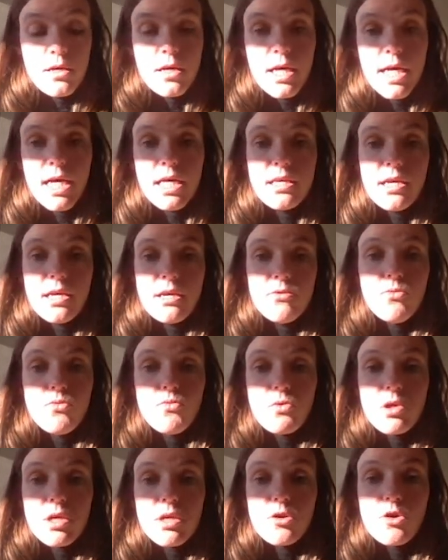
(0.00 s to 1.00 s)
And then
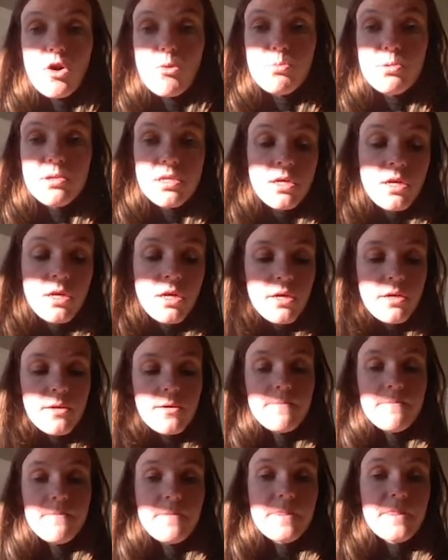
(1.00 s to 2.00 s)
we copy
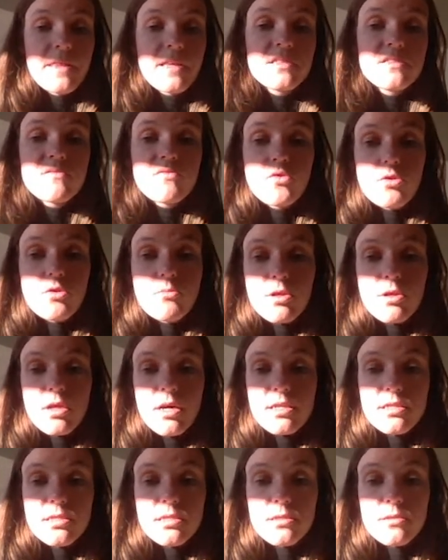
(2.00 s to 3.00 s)
these
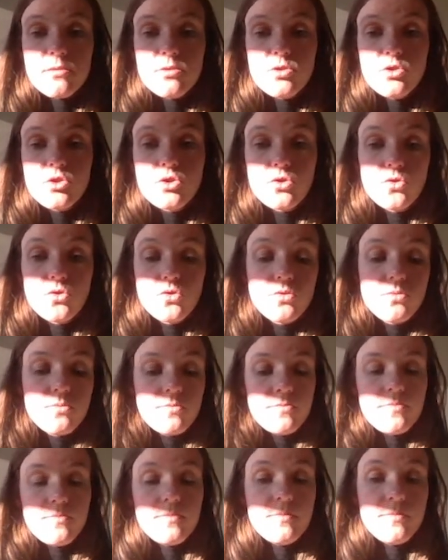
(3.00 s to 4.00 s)
formulas to
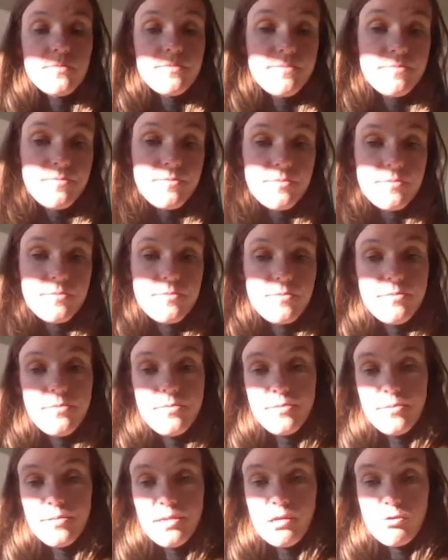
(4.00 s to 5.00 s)

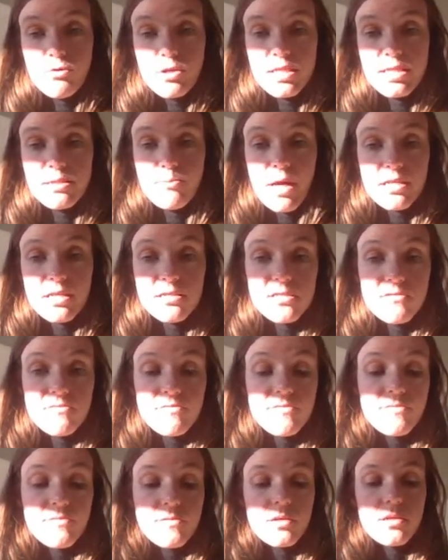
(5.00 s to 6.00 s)
the
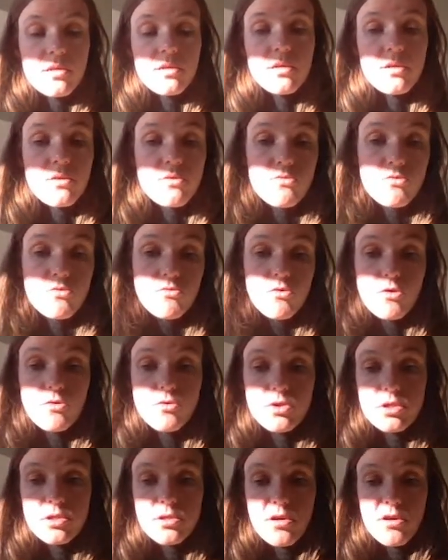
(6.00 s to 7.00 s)
respective
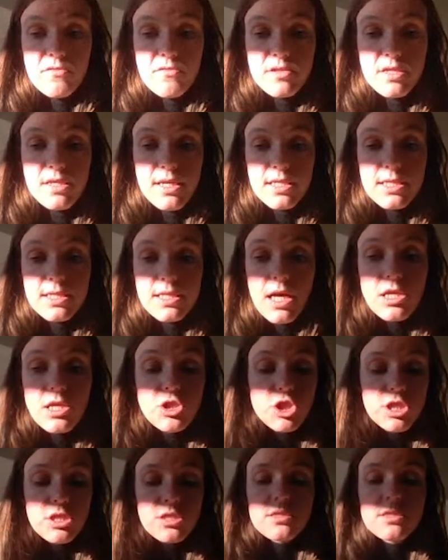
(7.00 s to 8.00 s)
rows of the Excel
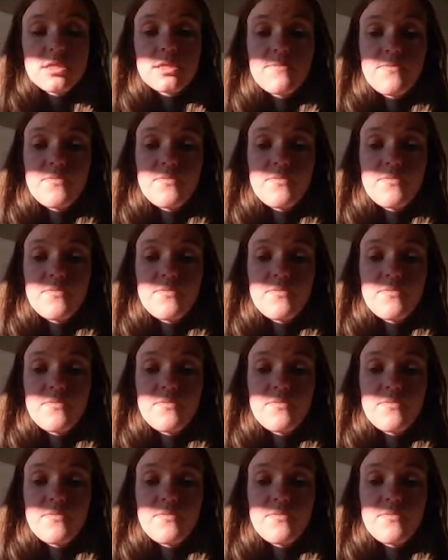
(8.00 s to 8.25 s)
sheet.